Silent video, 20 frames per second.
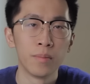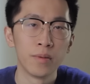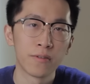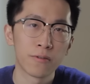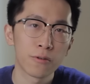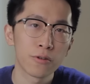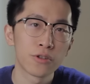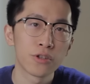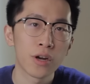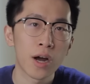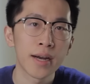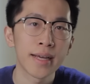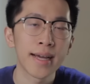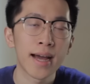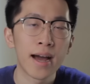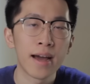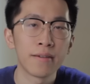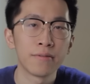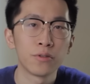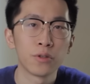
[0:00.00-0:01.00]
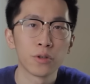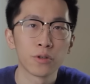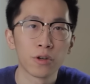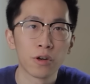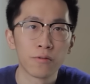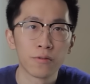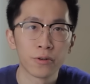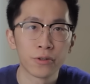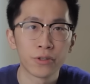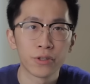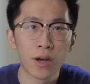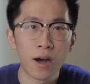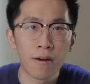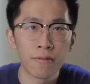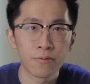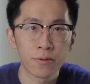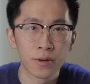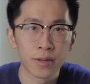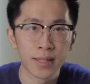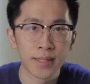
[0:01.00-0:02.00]
Before Jony Ive took over
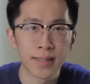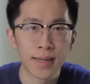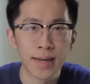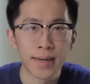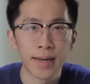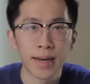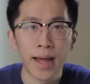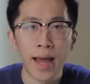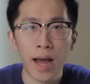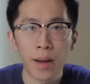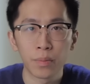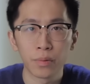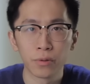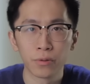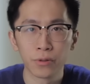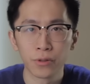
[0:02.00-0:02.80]
software design at Apple,